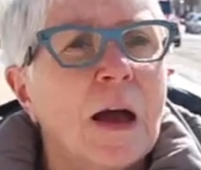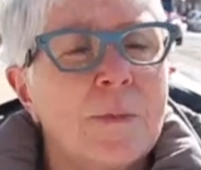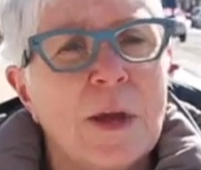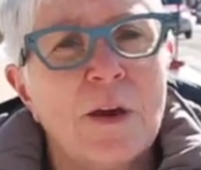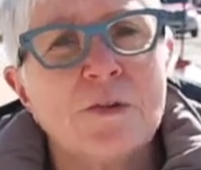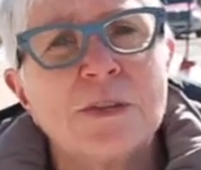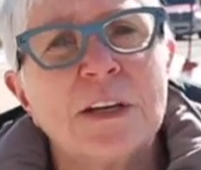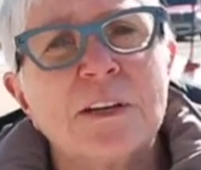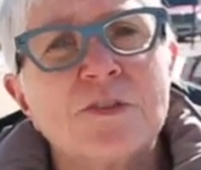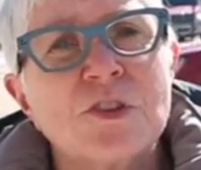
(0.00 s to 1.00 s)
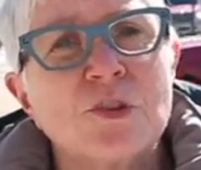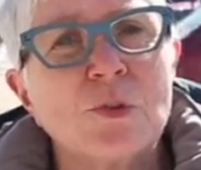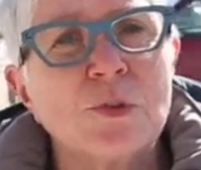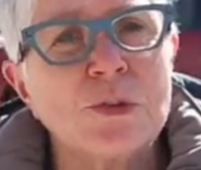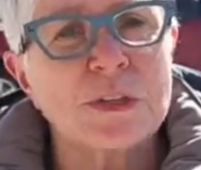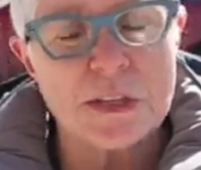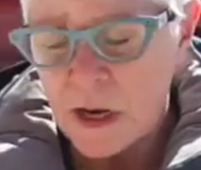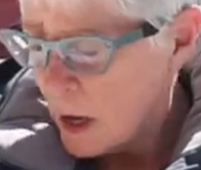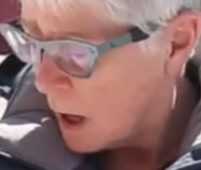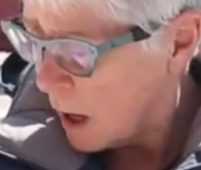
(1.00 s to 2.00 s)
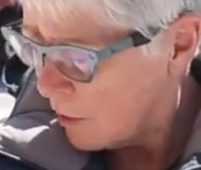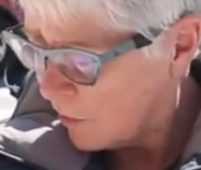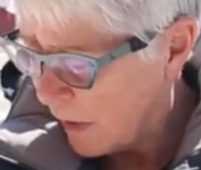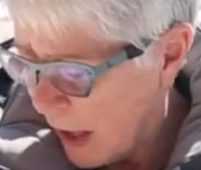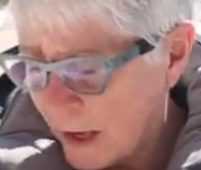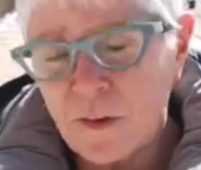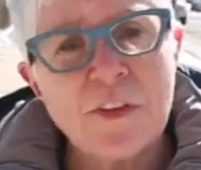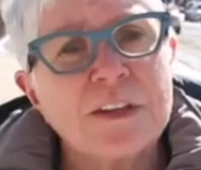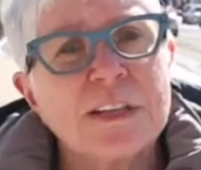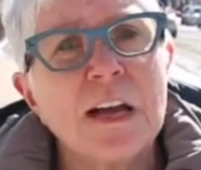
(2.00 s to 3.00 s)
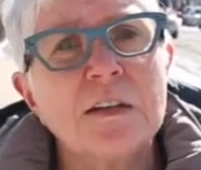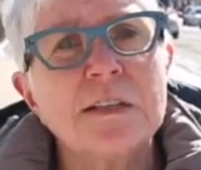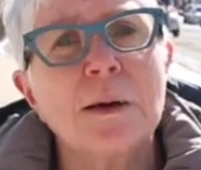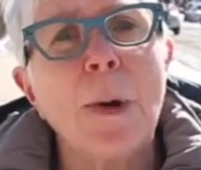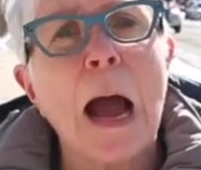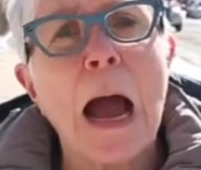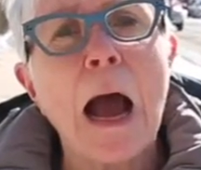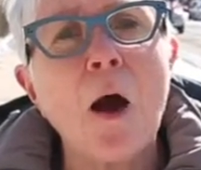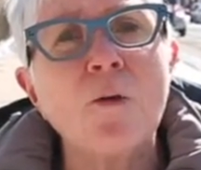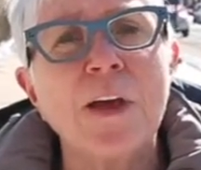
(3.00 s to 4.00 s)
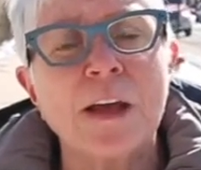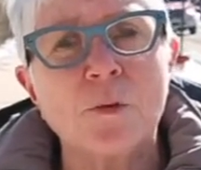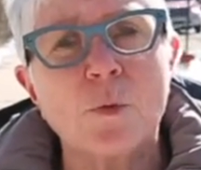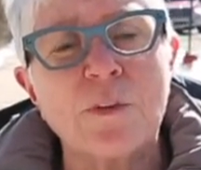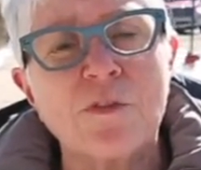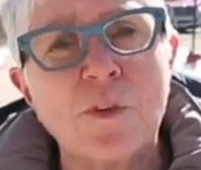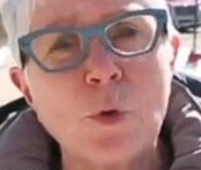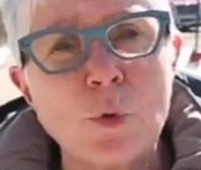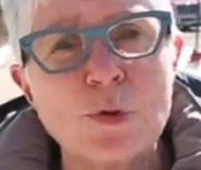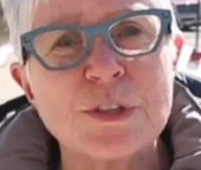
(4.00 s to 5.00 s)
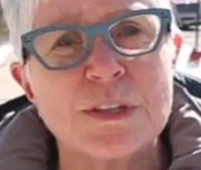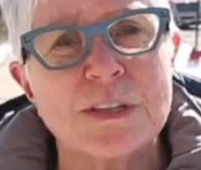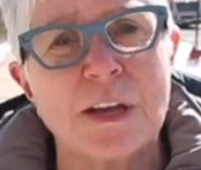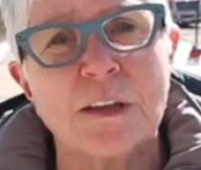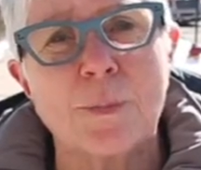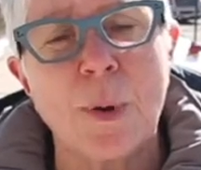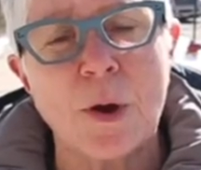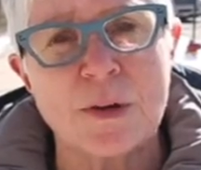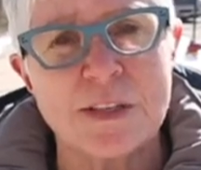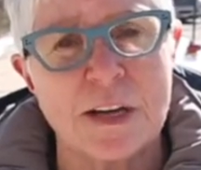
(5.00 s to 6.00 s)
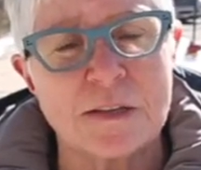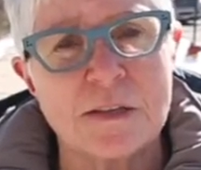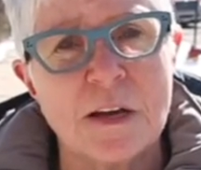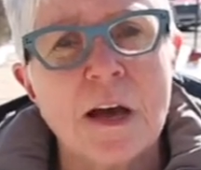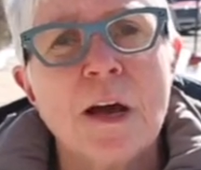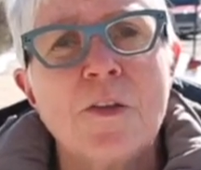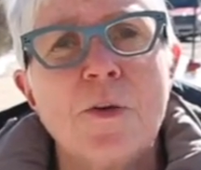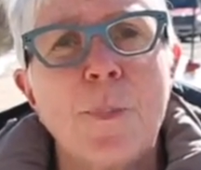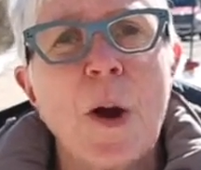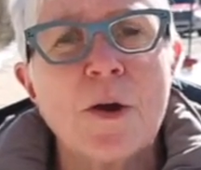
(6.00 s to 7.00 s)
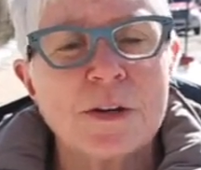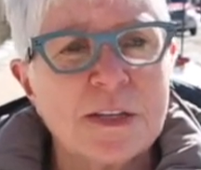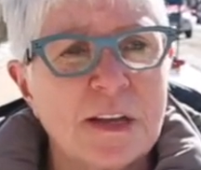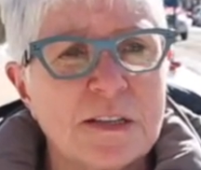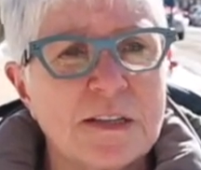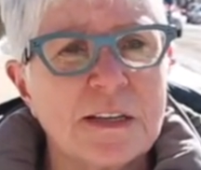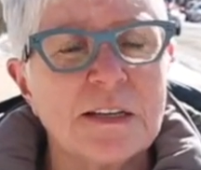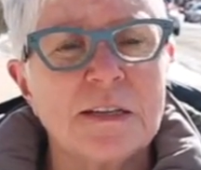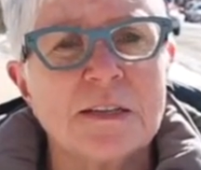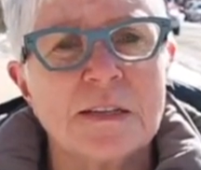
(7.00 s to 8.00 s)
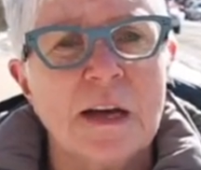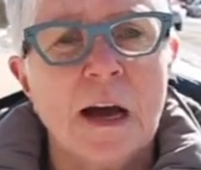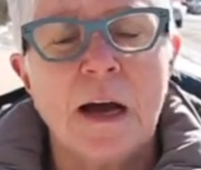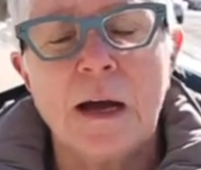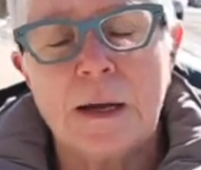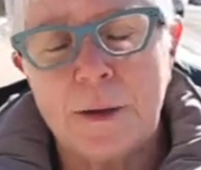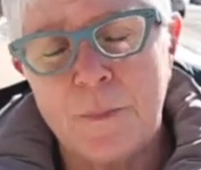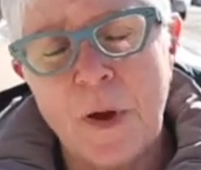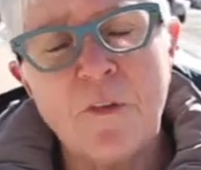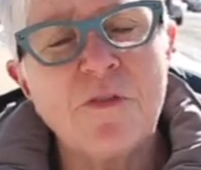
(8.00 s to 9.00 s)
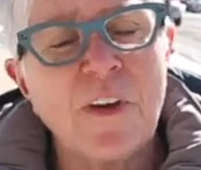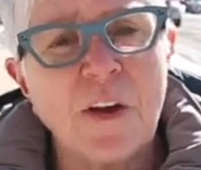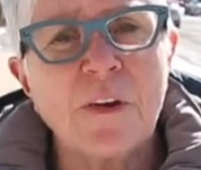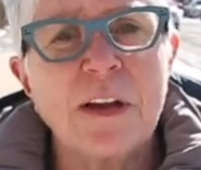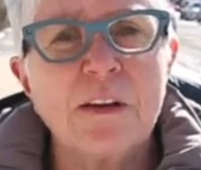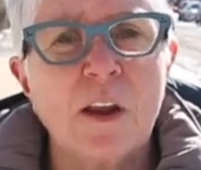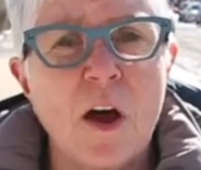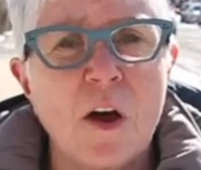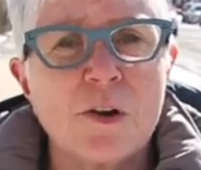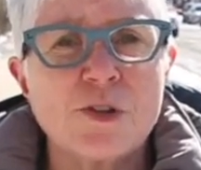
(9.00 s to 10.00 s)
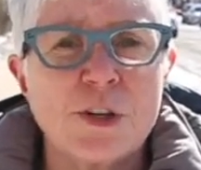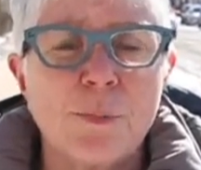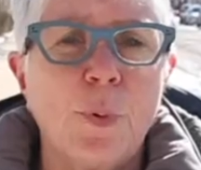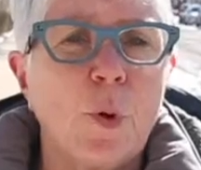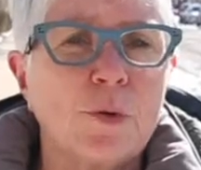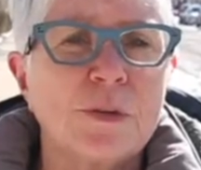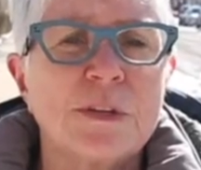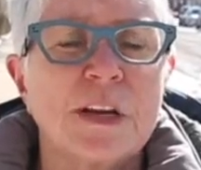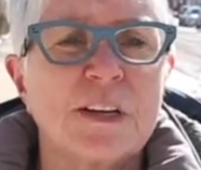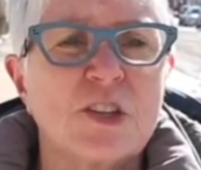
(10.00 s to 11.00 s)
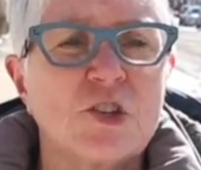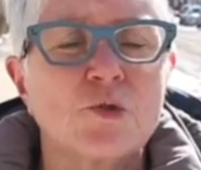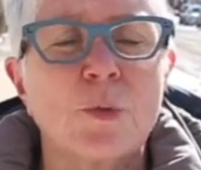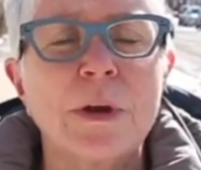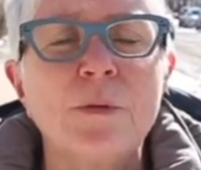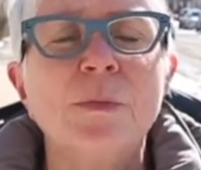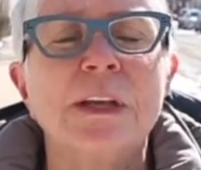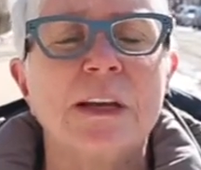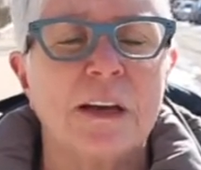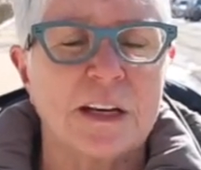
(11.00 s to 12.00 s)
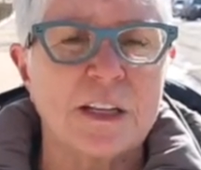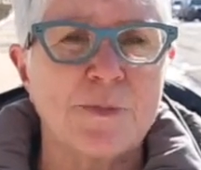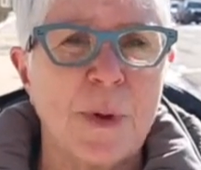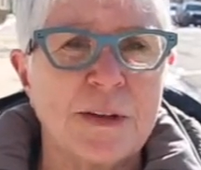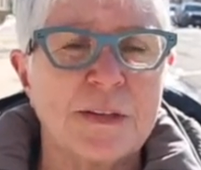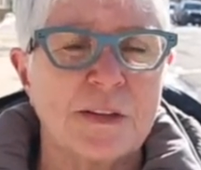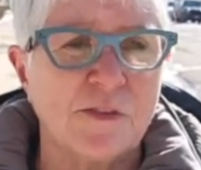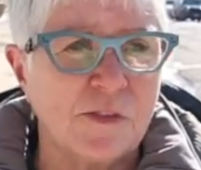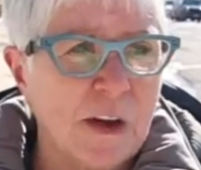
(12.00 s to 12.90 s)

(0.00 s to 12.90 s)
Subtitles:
I'm here to give students a flyer that tells them how they can refuse to take the PARC test. The PARC test is a very large, important, extremely expensive